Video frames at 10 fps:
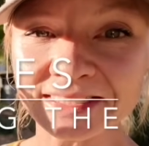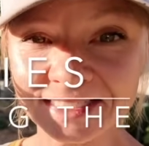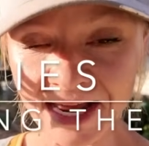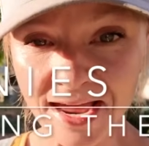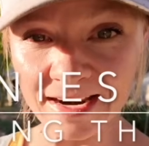
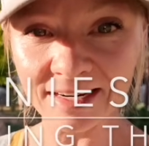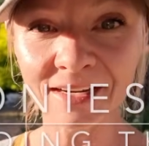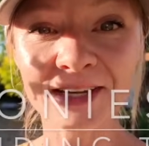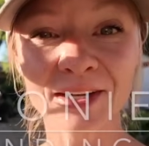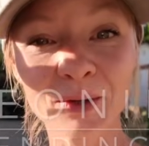extend
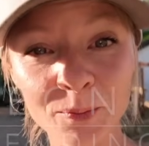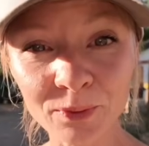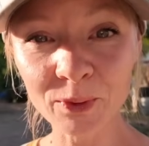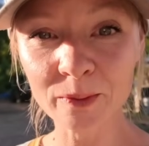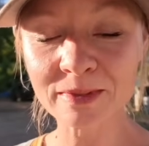your
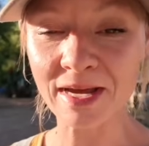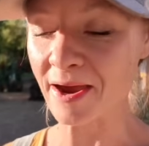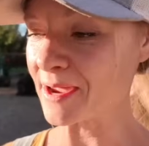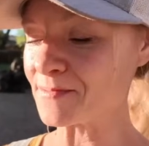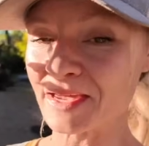bloom
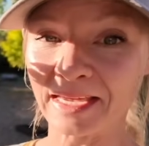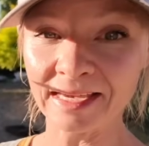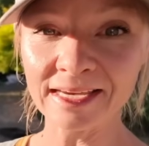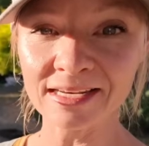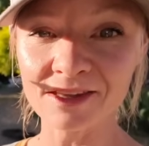time
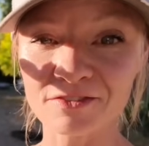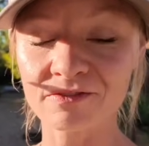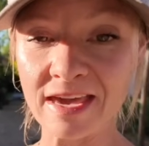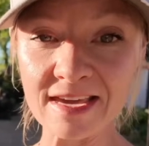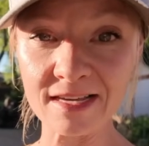in the
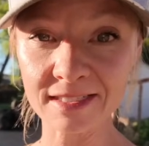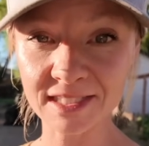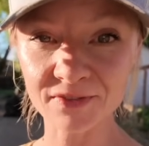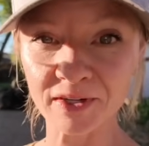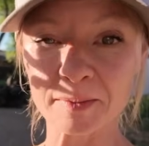
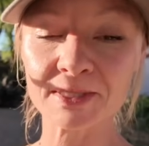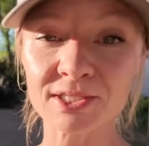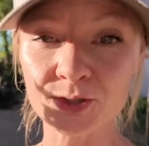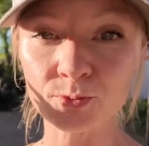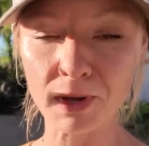vase for up to
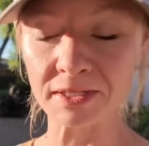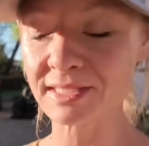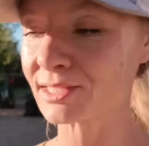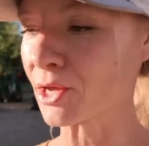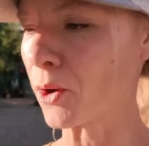two months.
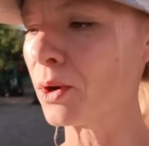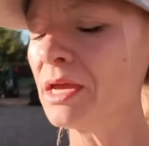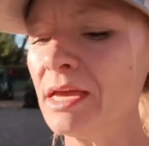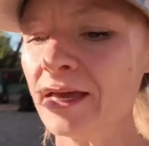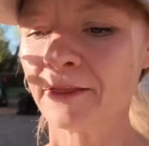So
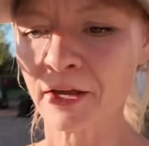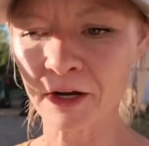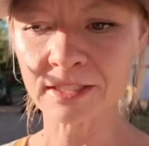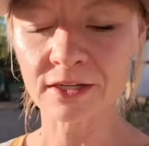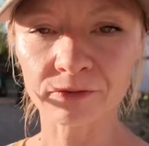there
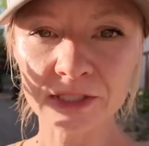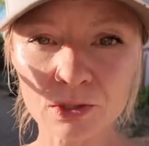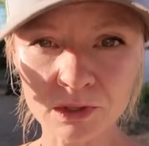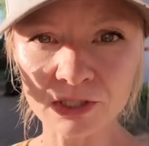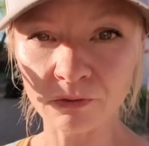are different
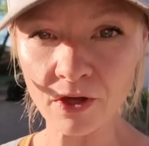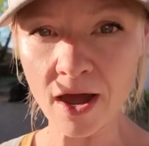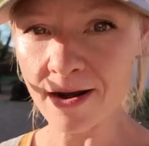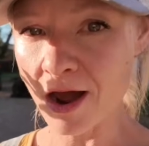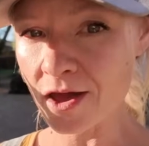schools of
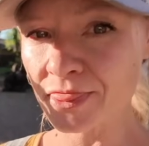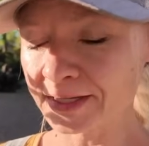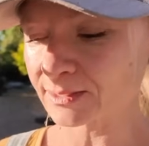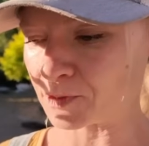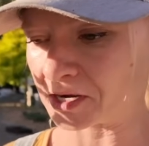thought on
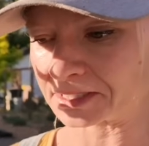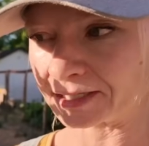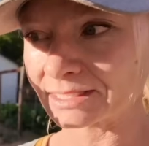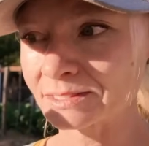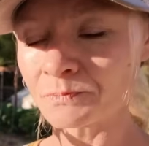this
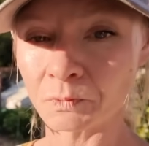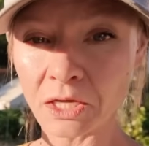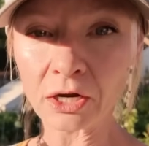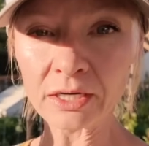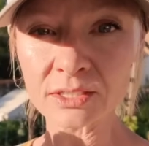process
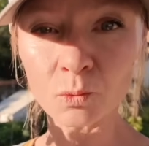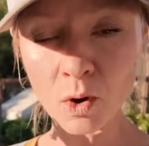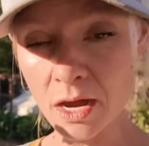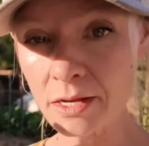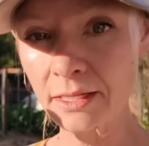there is
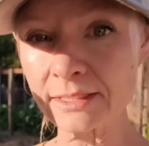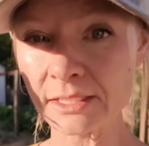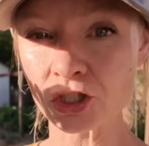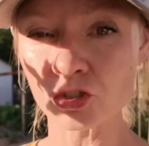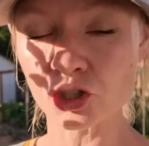one that
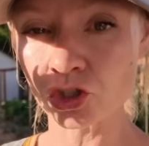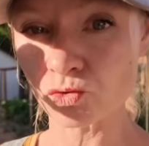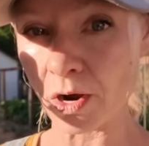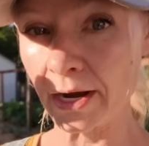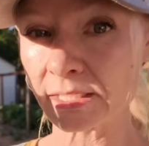says you should
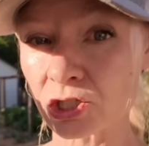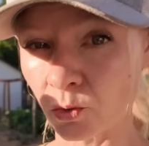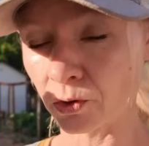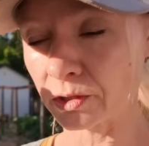dry store